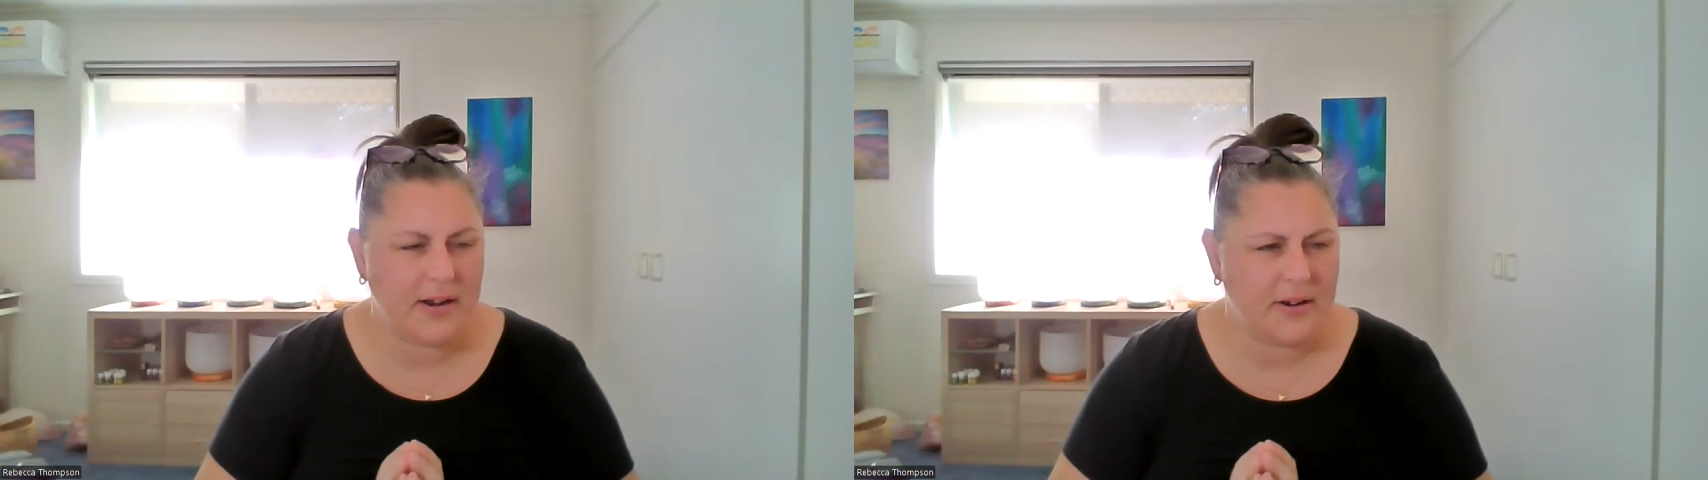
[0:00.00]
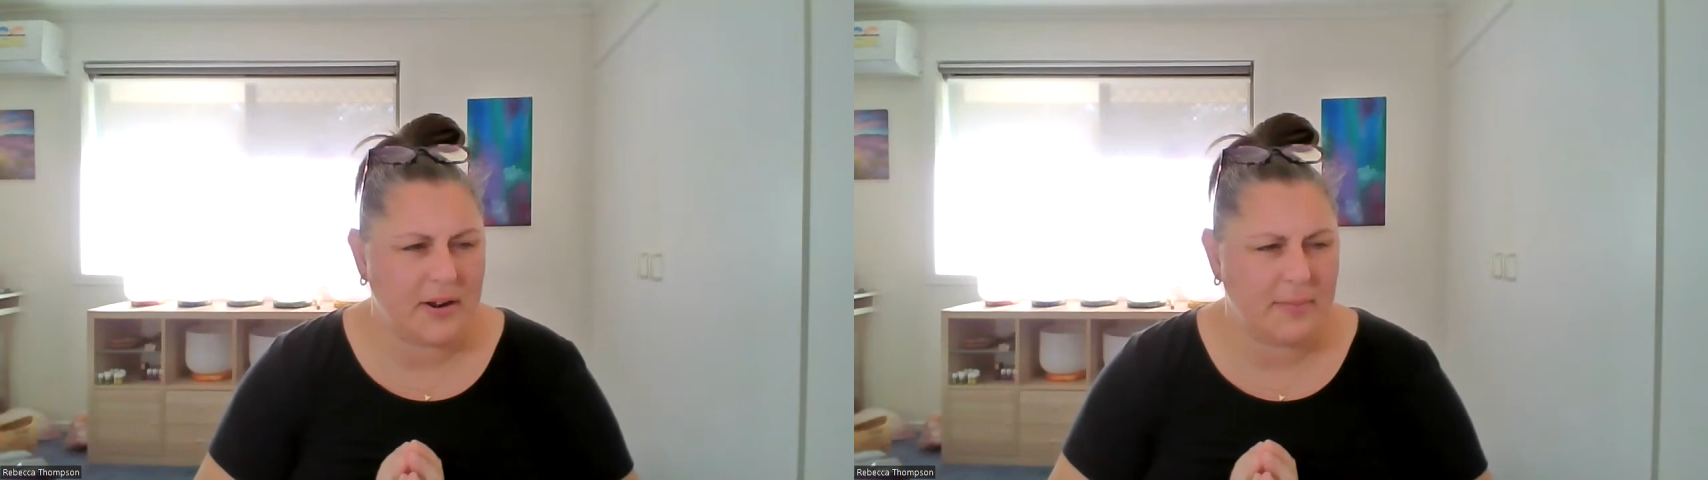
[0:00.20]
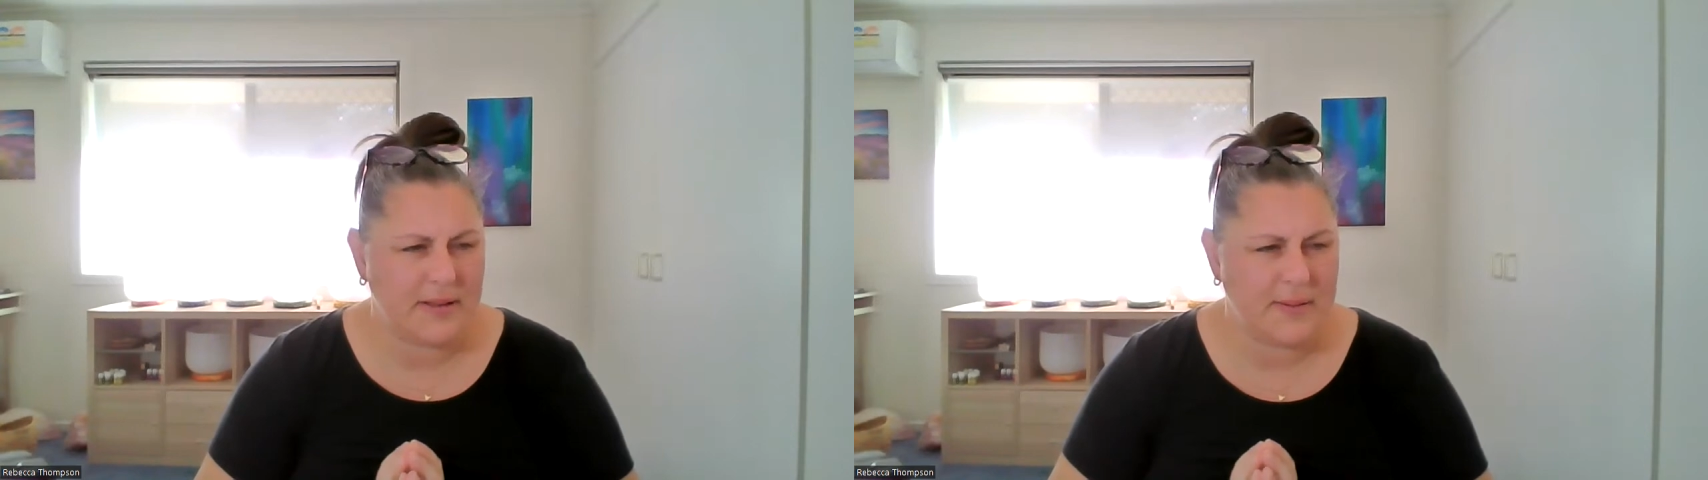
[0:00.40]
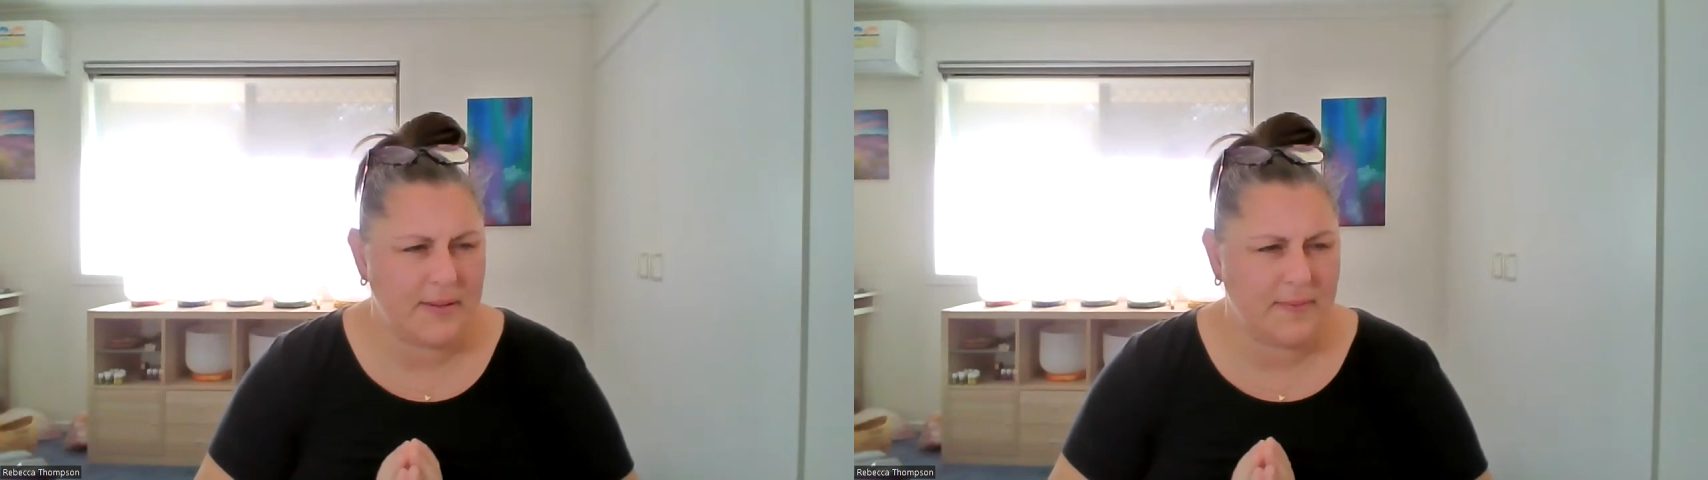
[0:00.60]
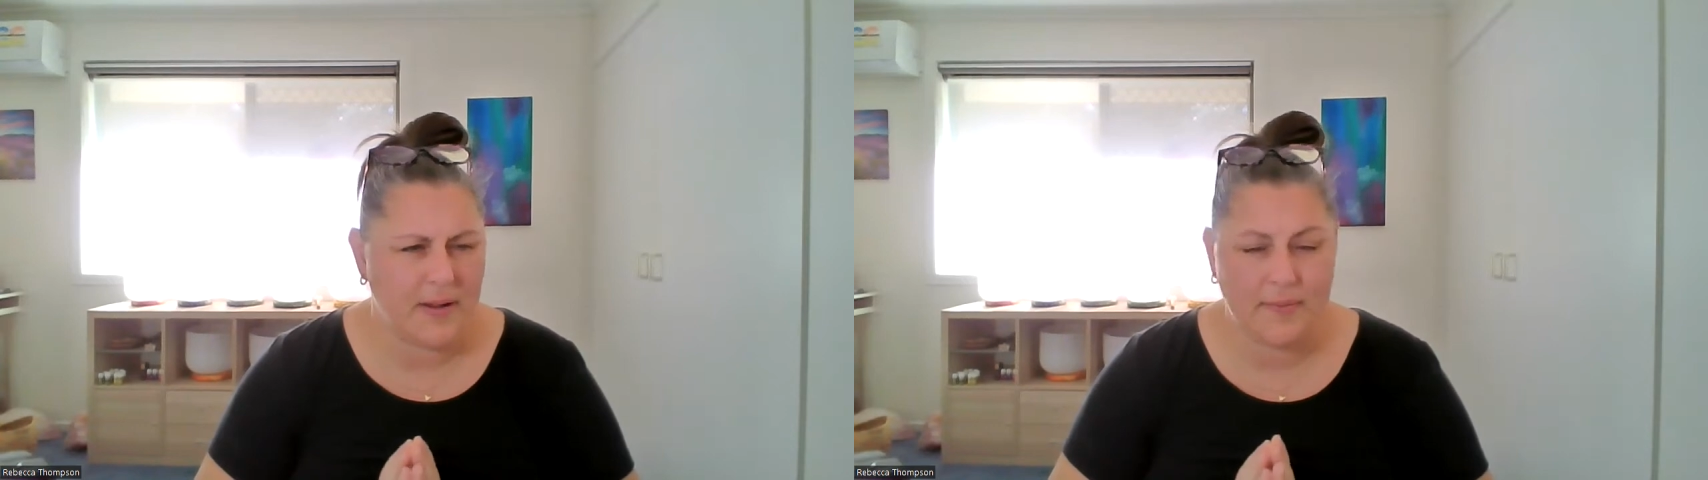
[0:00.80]
I don't know, it must have
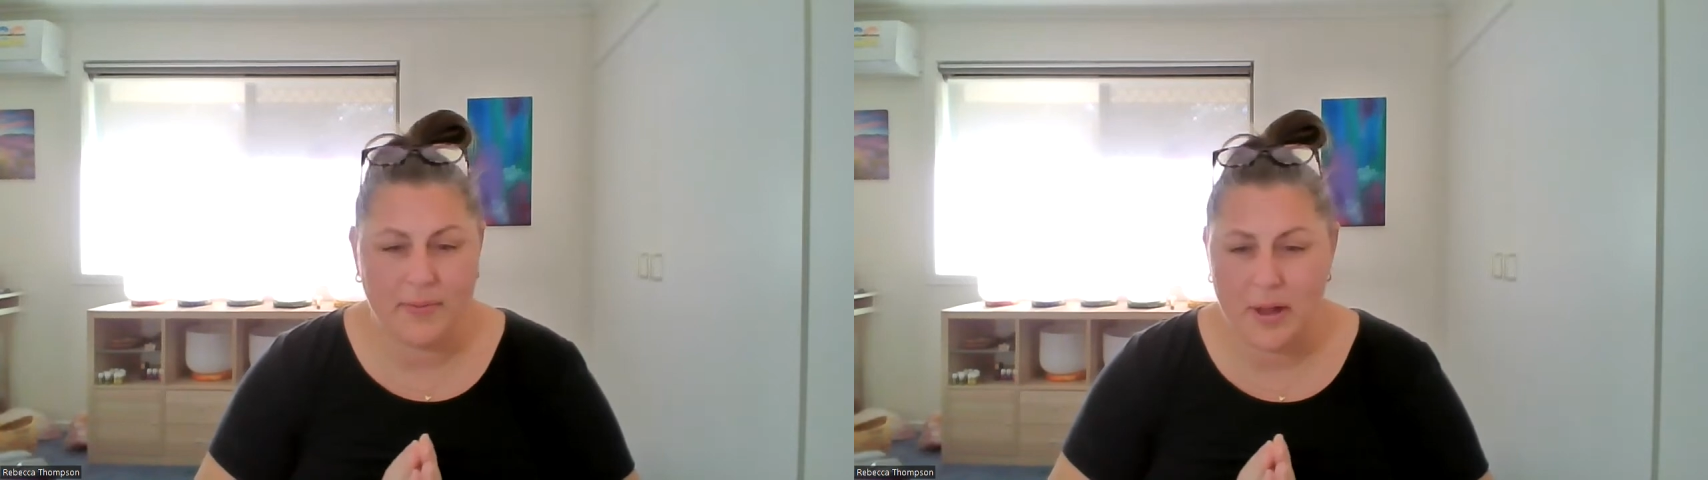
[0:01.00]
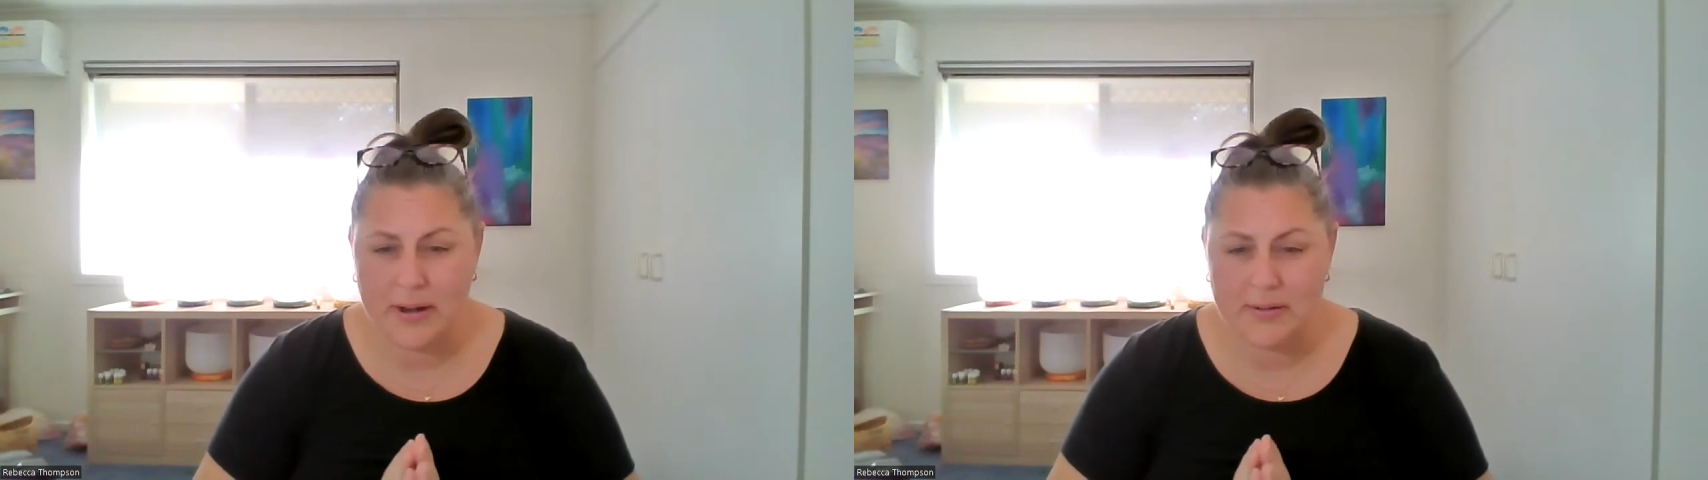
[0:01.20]
been 5:30